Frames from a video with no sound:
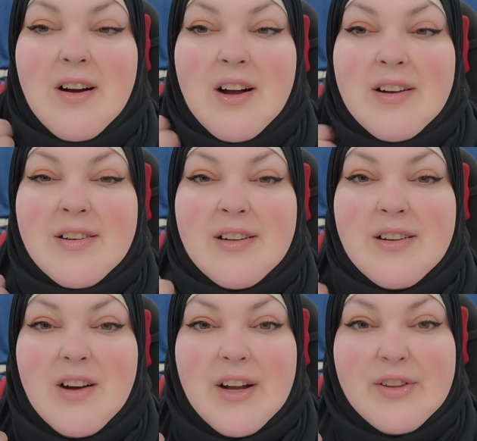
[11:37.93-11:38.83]

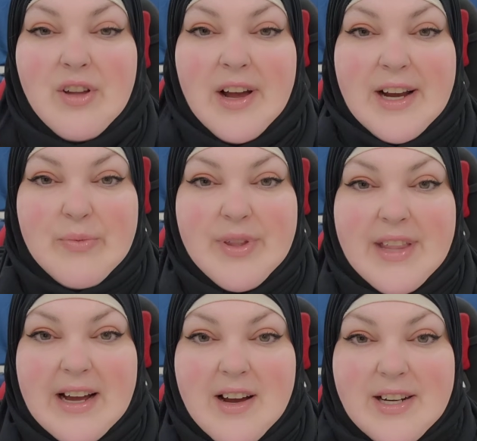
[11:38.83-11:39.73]
online
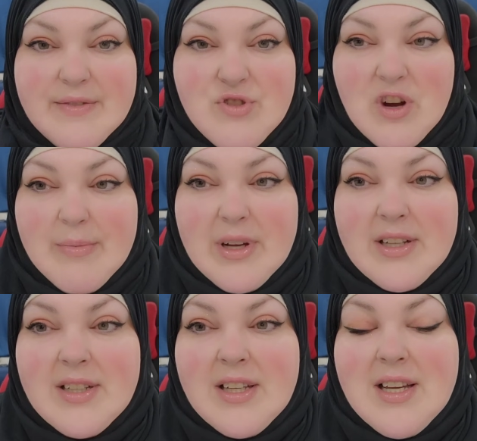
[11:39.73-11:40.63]
with that kind of
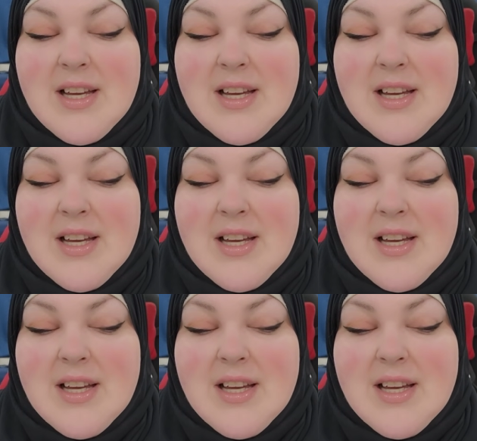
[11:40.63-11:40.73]
drama